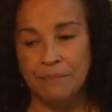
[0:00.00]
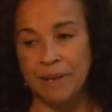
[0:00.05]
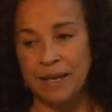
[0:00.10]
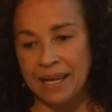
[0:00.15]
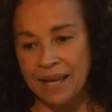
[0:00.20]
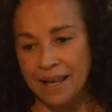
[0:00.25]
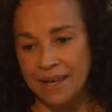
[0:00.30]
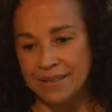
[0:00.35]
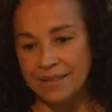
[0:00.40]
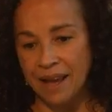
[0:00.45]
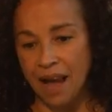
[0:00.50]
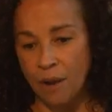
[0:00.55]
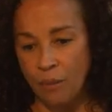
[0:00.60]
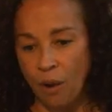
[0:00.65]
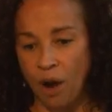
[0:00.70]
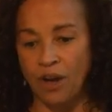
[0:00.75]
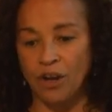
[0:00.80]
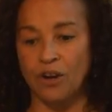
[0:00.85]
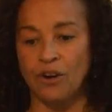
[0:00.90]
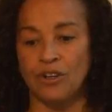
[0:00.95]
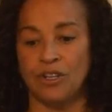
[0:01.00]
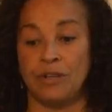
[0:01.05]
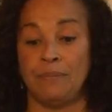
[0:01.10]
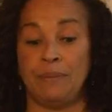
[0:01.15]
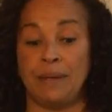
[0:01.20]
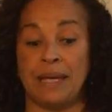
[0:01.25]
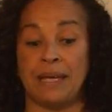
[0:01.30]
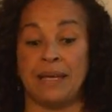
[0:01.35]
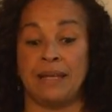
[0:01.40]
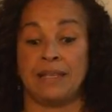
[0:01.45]
because I want her to
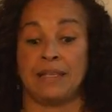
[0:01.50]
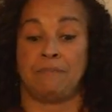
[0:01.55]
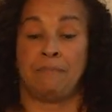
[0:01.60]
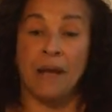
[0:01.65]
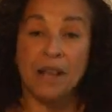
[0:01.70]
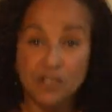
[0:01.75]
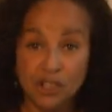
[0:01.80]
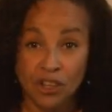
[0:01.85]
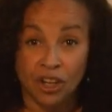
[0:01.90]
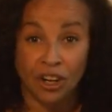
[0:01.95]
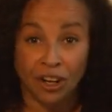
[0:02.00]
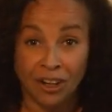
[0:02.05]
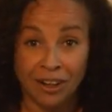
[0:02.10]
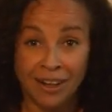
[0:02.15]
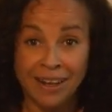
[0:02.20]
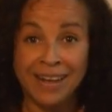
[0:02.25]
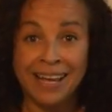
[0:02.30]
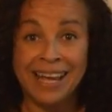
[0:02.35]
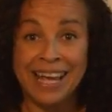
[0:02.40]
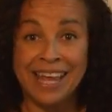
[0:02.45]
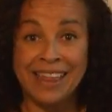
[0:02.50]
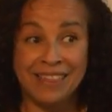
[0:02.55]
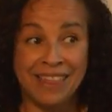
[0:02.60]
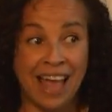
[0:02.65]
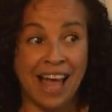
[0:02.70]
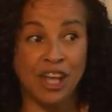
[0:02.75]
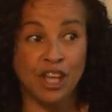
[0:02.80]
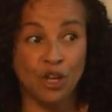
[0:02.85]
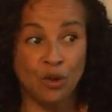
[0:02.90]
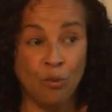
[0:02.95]
be special in
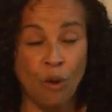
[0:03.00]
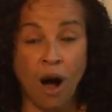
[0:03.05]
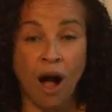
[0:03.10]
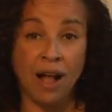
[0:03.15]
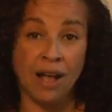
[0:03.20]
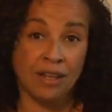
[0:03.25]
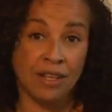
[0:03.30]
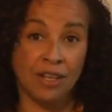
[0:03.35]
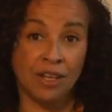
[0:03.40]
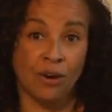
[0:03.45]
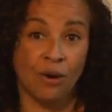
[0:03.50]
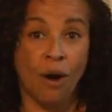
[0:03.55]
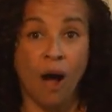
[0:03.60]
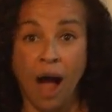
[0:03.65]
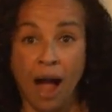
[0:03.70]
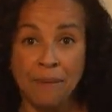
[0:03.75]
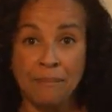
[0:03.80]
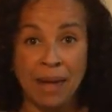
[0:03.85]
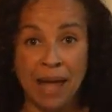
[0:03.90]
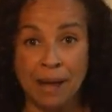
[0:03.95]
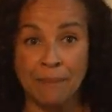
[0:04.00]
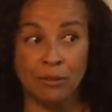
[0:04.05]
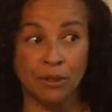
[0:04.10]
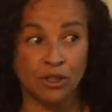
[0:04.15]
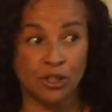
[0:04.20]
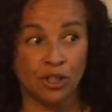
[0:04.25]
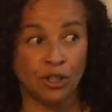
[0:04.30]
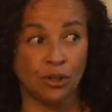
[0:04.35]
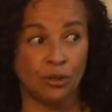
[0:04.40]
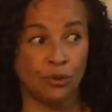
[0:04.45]
that I'm
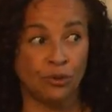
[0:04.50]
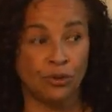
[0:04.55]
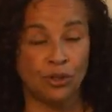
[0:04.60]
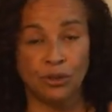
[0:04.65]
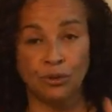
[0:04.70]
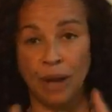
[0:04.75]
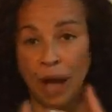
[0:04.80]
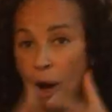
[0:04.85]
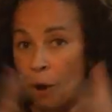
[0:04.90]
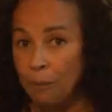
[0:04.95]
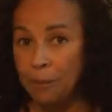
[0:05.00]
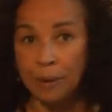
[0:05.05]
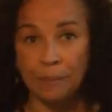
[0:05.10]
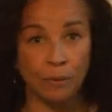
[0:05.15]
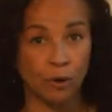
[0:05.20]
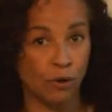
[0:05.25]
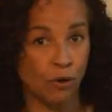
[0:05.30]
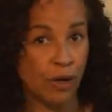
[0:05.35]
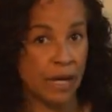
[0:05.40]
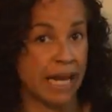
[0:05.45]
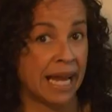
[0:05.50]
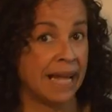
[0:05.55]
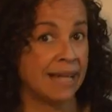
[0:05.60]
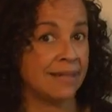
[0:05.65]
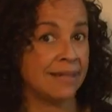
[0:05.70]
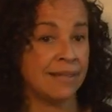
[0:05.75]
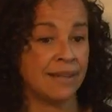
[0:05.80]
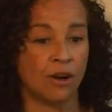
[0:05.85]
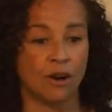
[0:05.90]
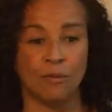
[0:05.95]
able to help people
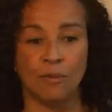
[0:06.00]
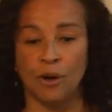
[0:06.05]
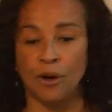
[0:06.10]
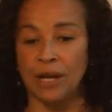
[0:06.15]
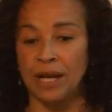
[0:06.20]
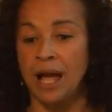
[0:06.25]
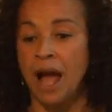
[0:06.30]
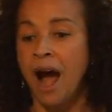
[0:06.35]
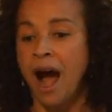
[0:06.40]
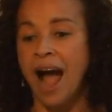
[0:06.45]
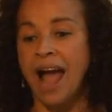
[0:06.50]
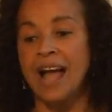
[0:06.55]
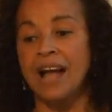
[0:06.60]
create ceremony.